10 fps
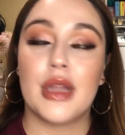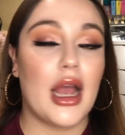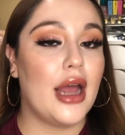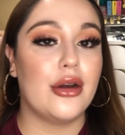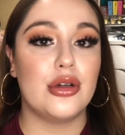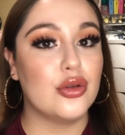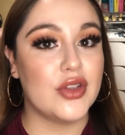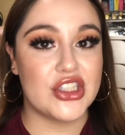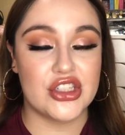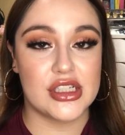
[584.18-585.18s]
I don't know if
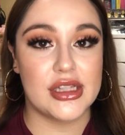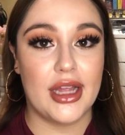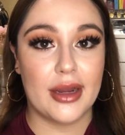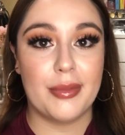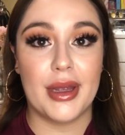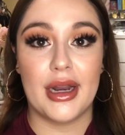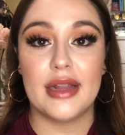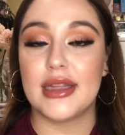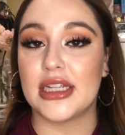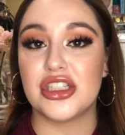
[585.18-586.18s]
it's just luck, but
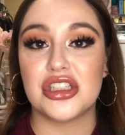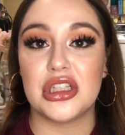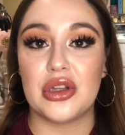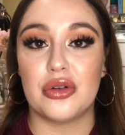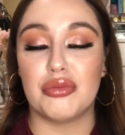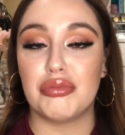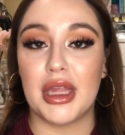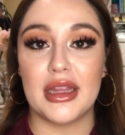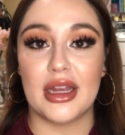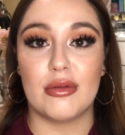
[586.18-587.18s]
that's just a little
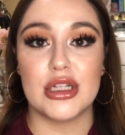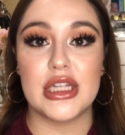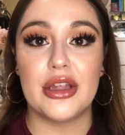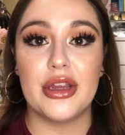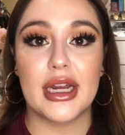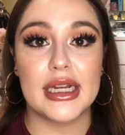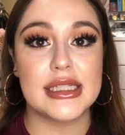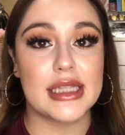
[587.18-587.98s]
thing that I want to tell you guys,